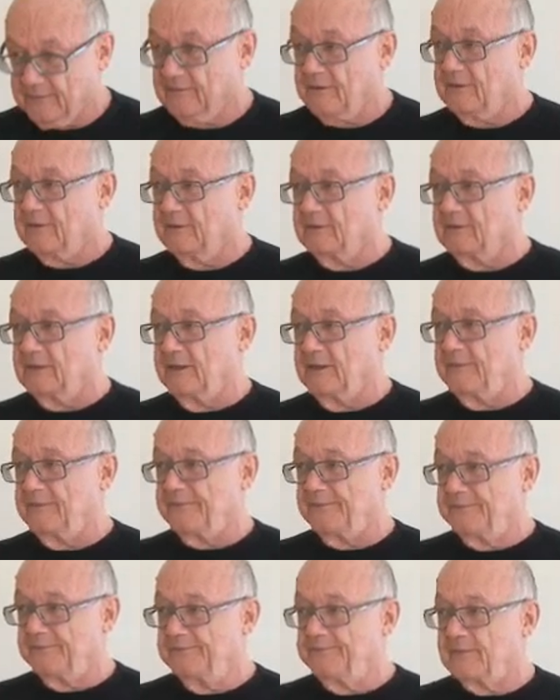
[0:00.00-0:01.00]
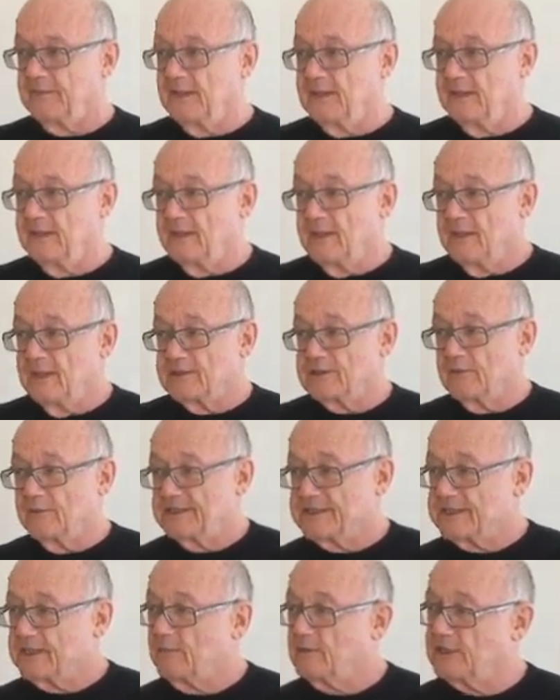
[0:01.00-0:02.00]
level. Right? So
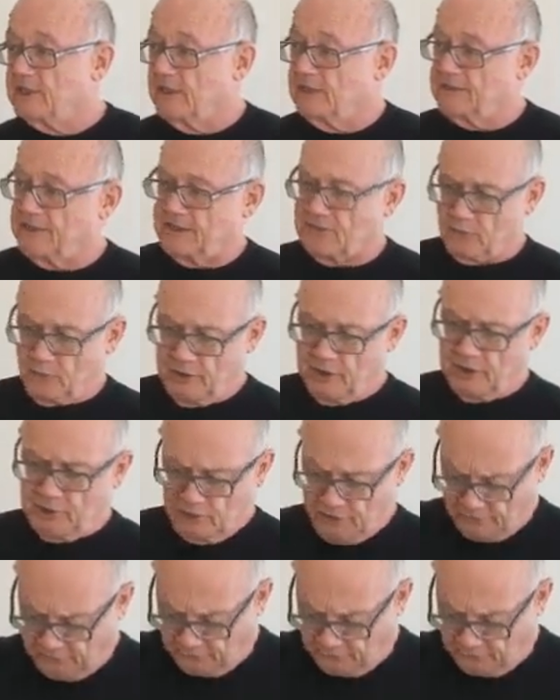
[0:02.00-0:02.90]
when someone tells us we should